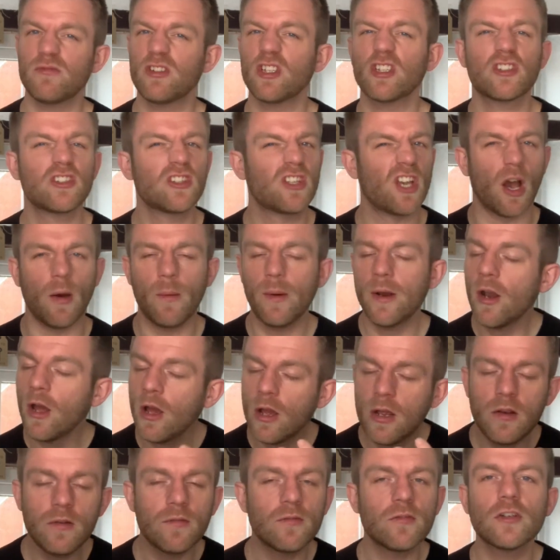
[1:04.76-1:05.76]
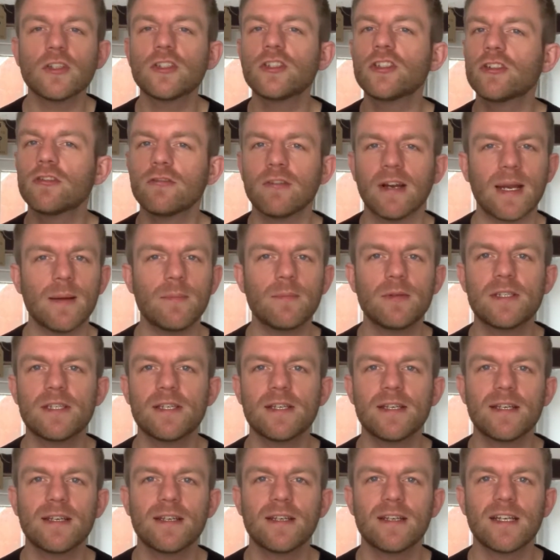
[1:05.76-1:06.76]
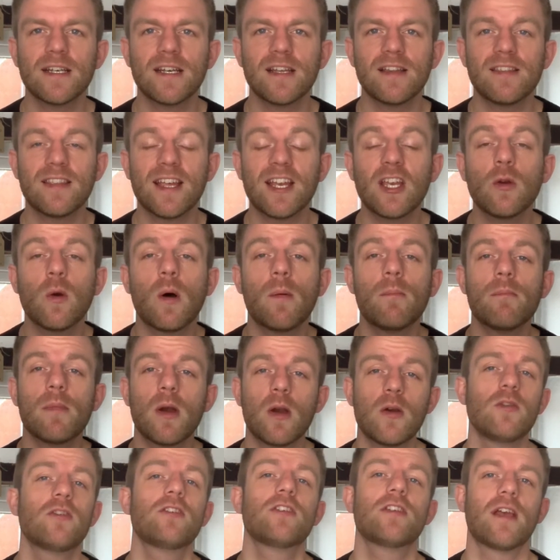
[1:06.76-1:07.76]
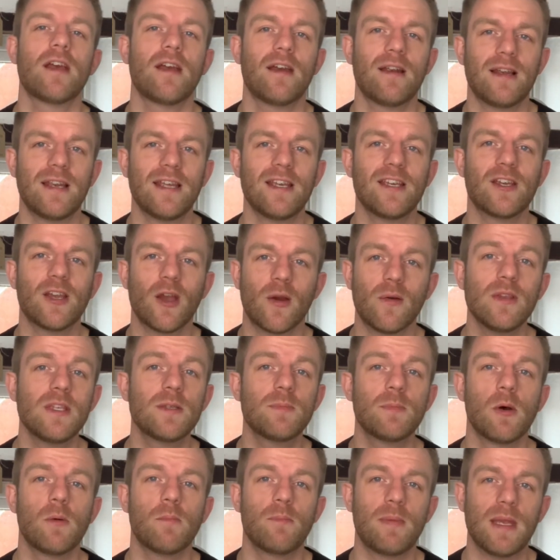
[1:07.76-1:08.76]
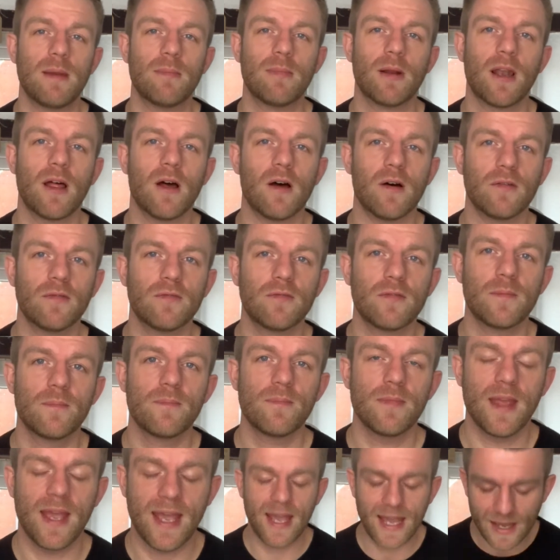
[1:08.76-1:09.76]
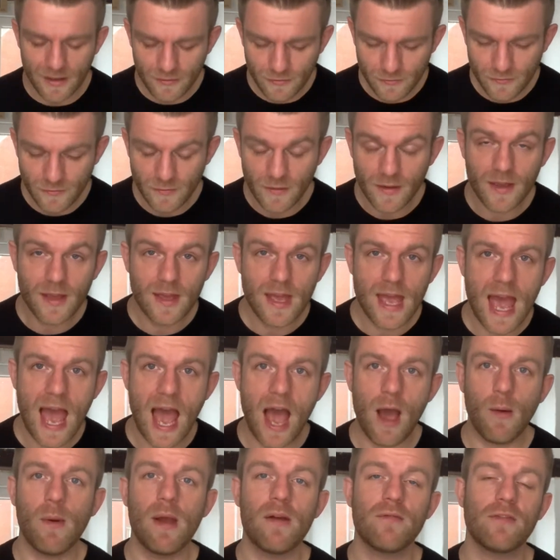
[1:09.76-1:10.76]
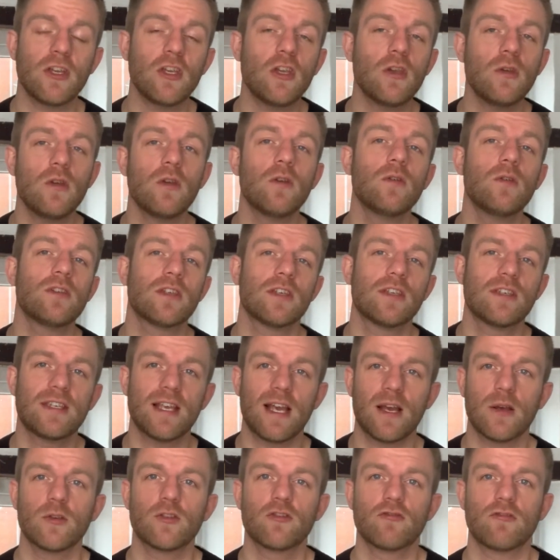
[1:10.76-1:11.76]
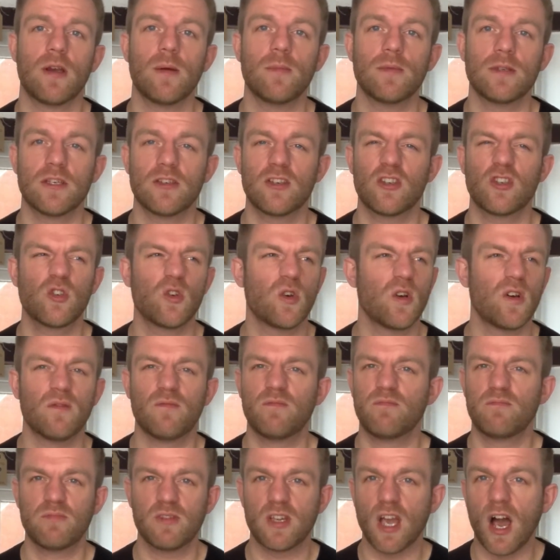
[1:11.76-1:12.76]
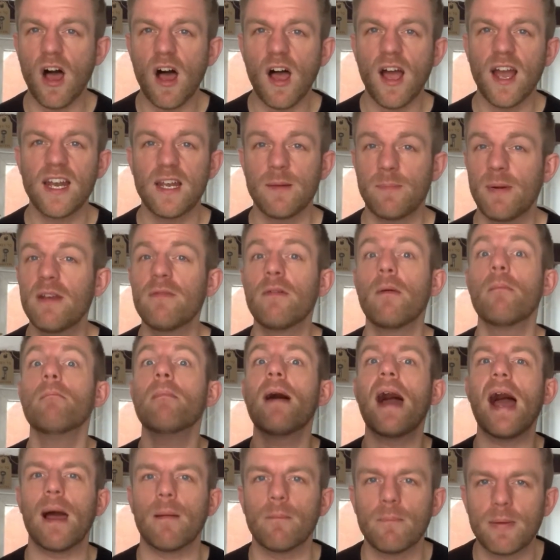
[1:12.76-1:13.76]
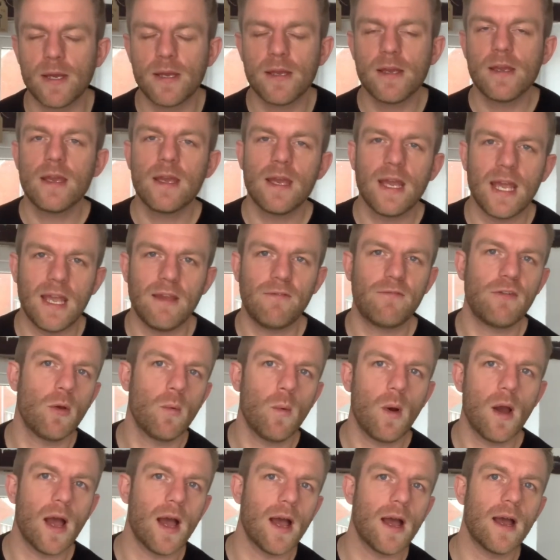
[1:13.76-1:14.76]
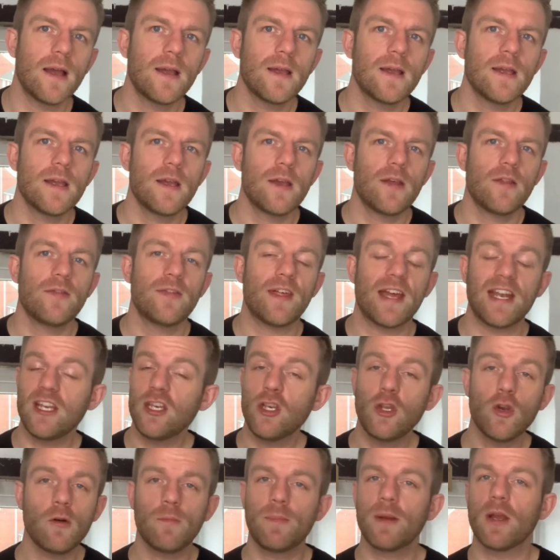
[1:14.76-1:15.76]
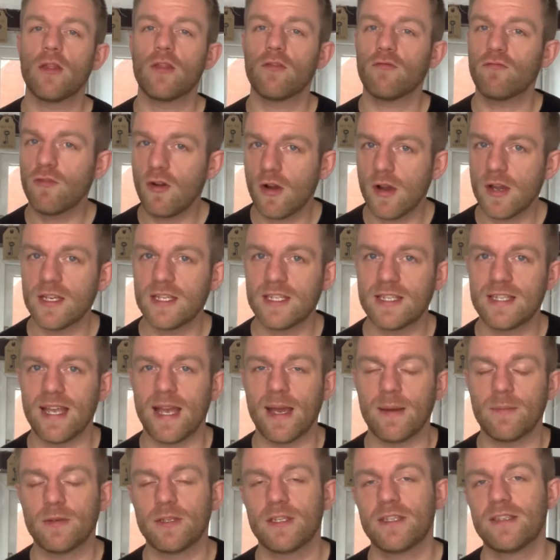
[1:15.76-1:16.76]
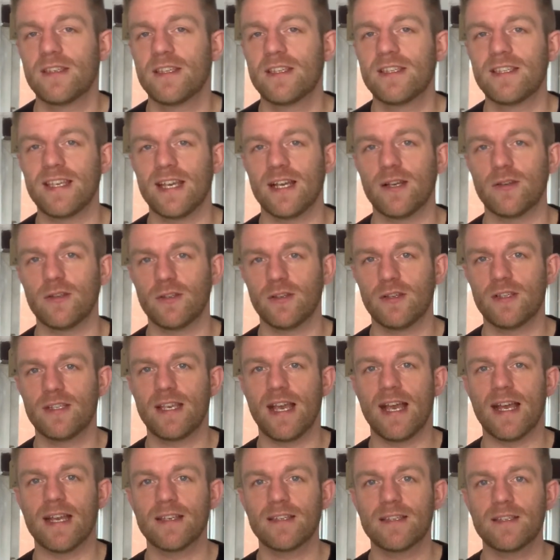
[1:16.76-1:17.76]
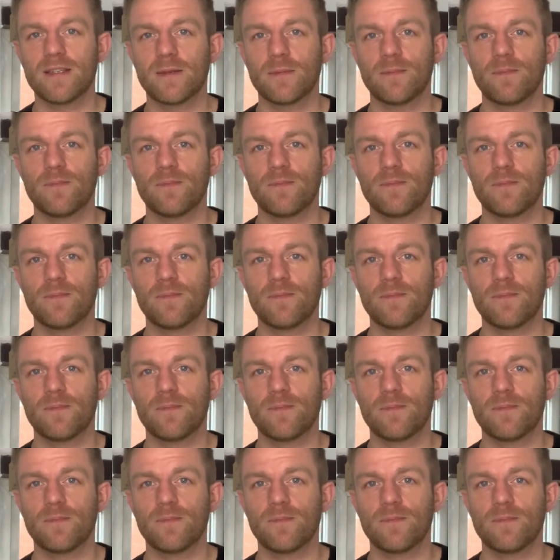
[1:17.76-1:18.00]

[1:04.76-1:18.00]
just going over a script, then you are most certainly going to put people off. If, however, you use a sales script as a sort of guide, a bit of a map, if you were, then you'll be on the right steps to sales success.